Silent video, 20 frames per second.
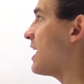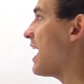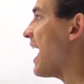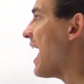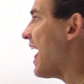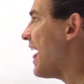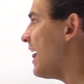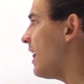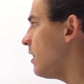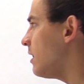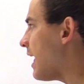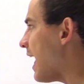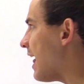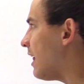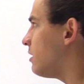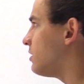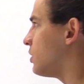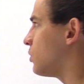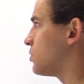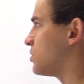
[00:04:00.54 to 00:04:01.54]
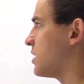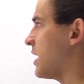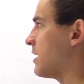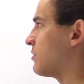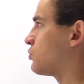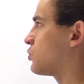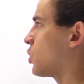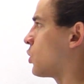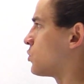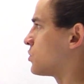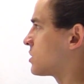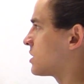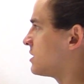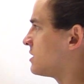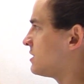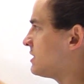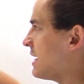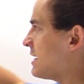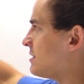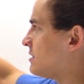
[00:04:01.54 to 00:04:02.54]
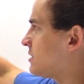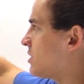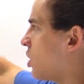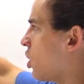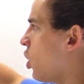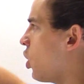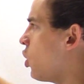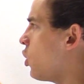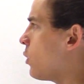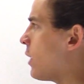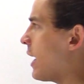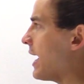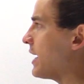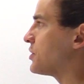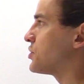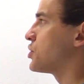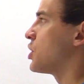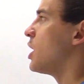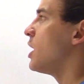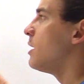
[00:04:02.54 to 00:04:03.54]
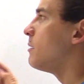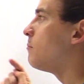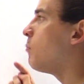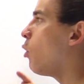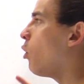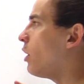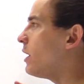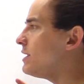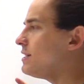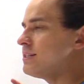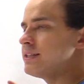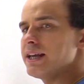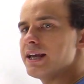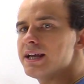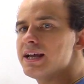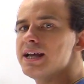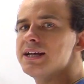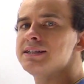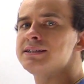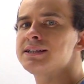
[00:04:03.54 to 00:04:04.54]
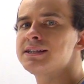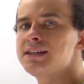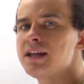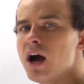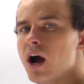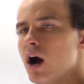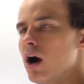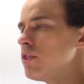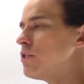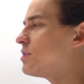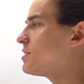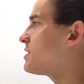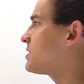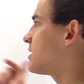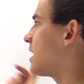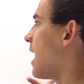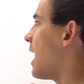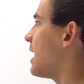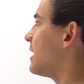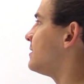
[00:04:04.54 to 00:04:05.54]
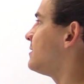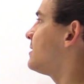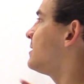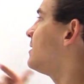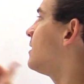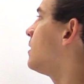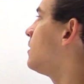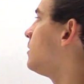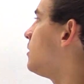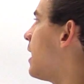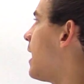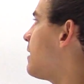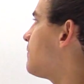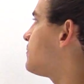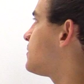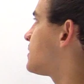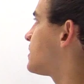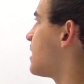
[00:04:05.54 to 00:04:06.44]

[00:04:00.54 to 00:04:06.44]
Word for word: The L-aldotetrose contains the OH pointing to the other side, to the left